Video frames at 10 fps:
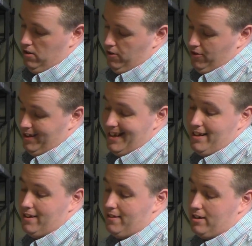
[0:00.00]
So then
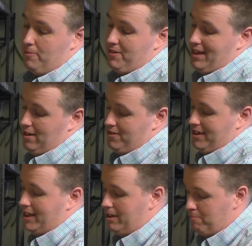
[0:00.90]
it just comes down to
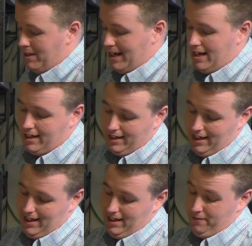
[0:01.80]
heat pack,
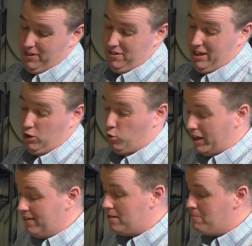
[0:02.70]
and if it's like
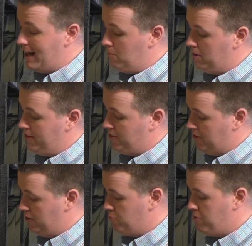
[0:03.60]
crazy bad blizzard,
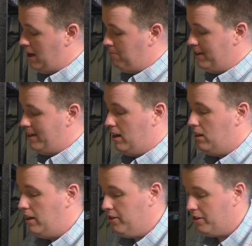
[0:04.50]
there's probably a
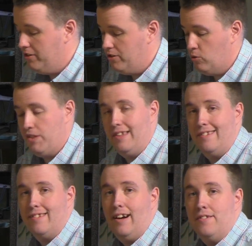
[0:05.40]
lot you can do with this
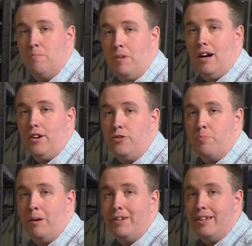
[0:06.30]
size of box. You
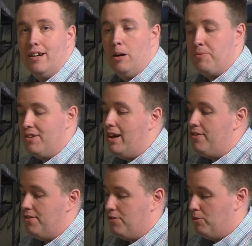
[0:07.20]
probably need to
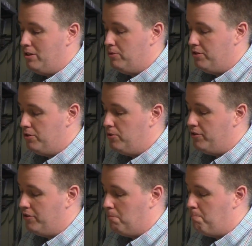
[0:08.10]
upsize it. So what you would do is
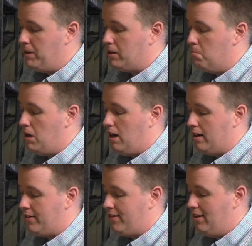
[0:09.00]
use a bigger
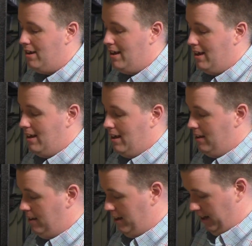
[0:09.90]
box,
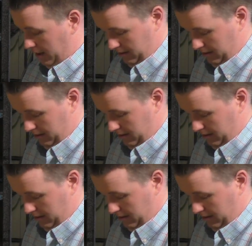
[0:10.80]
like,